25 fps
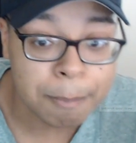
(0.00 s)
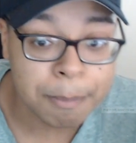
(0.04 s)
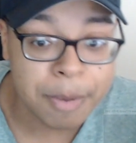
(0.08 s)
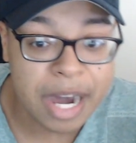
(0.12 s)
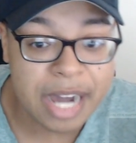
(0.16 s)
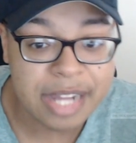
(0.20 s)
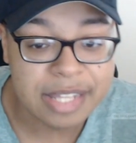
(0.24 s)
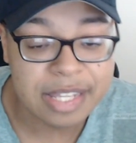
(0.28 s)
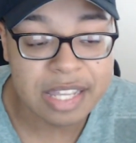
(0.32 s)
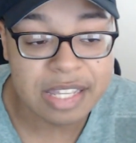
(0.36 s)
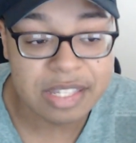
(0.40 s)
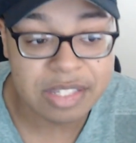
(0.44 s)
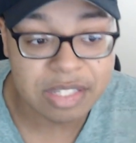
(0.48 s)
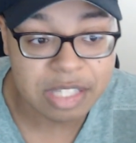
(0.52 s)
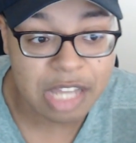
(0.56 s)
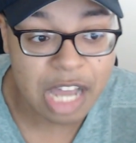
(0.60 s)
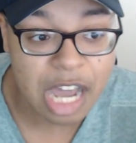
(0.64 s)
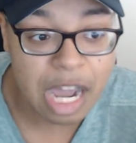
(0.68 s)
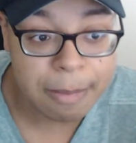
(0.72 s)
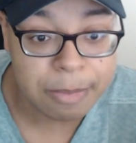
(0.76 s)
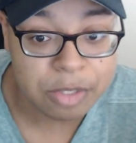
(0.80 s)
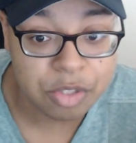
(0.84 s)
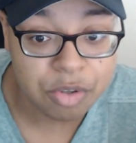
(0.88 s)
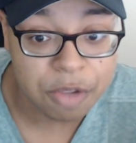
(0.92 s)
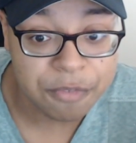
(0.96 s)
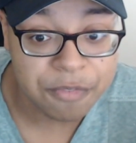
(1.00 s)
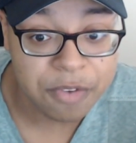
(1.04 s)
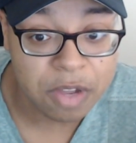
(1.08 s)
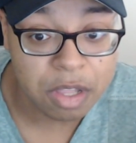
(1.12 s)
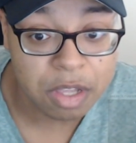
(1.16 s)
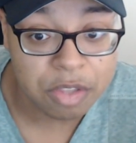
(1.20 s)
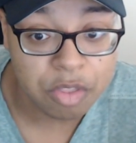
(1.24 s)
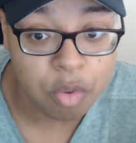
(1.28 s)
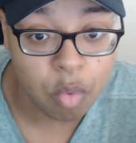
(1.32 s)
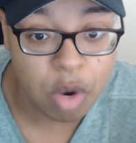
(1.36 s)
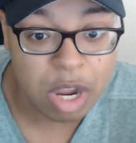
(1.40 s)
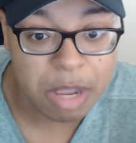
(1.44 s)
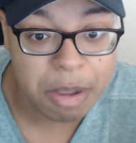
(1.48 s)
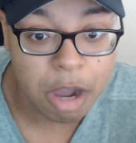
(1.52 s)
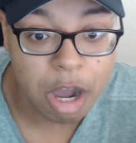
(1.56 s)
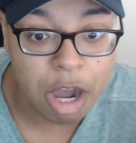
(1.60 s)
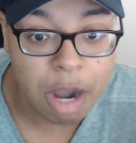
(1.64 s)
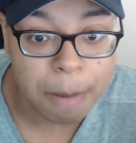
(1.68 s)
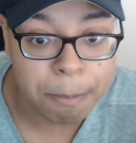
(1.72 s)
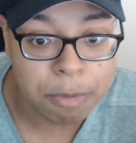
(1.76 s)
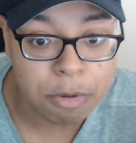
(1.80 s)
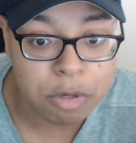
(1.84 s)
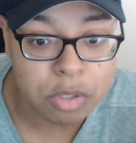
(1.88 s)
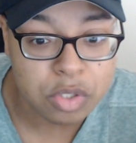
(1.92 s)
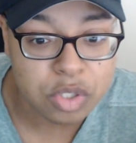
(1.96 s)
biding his time until he found like the right
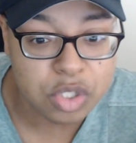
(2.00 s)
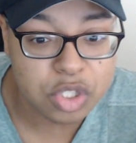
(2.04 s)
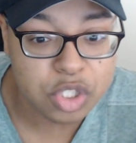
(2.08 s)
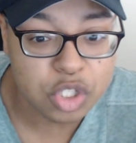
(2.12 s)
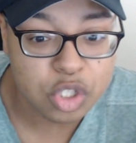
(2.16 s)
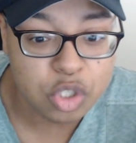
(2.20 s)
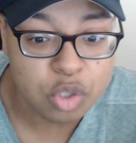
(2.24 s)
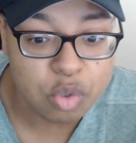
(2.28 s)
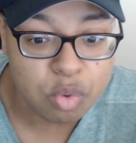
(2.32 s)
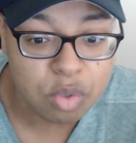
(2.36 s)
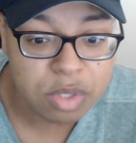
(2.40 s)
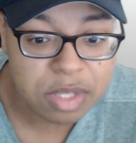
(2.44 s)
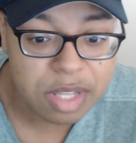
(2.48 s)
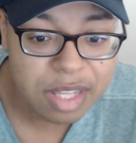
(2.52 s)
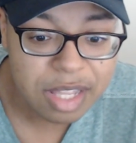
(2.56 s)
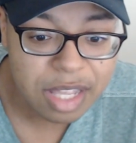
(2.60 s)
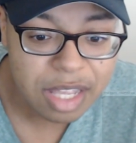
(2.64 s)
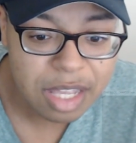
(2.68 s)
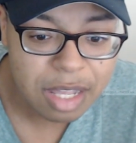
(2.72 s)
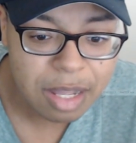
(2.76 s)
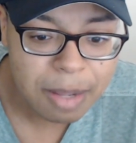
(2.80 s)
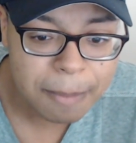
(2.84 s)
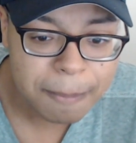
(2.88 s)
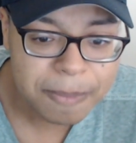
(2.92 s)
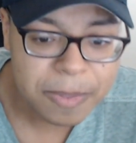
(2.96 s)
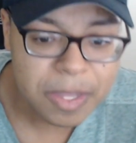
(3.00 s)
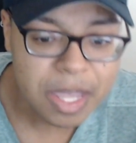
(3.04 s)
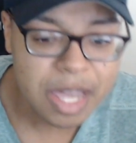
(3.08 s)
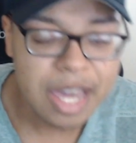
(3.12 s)
opportunity.